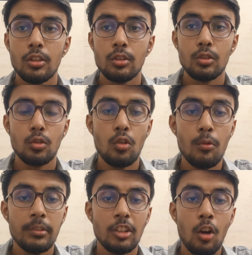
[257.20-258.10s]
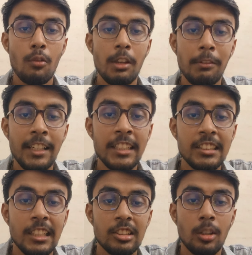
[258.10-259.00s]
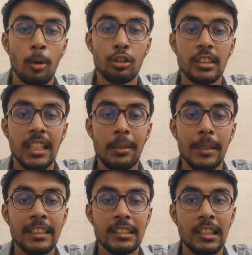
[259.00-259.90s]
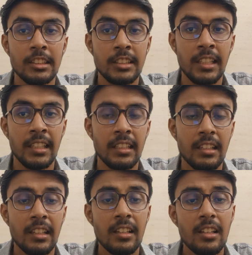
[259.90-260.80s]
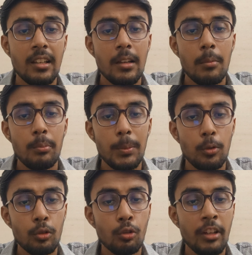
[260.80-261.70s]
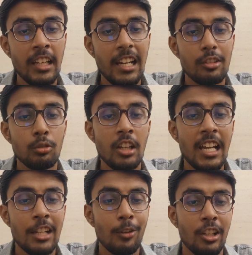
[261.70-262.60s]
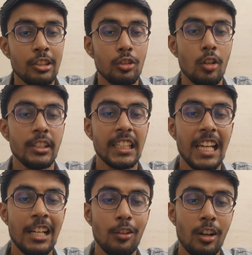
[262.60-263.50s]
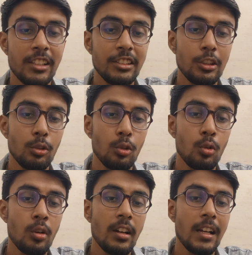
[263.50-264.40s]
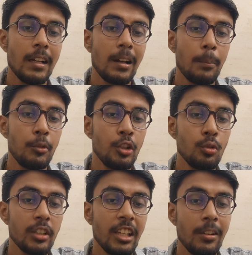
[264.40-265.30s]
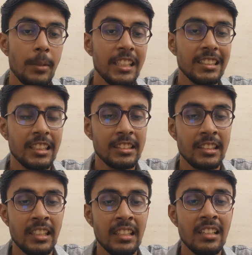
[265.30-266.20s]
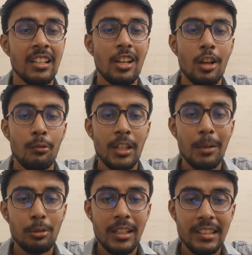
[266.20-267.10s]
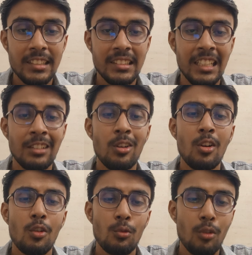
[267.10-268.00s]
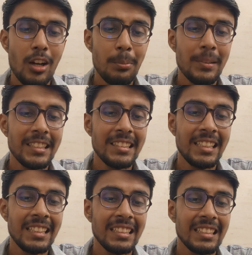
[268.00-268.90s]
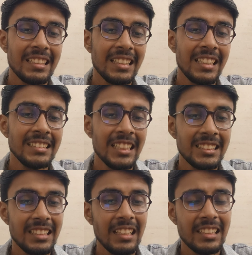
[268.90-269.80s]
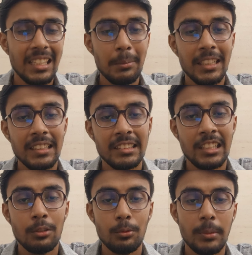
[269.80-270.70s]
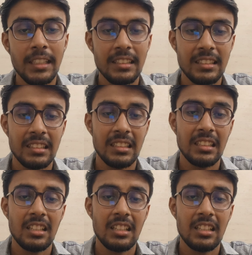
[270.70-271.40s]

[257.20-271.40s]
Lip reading: So now we will discuss about K-means clustering. Before going to the advanced neuro adaptive K-means clustering, we have to understand what basically just a K-means clustering means.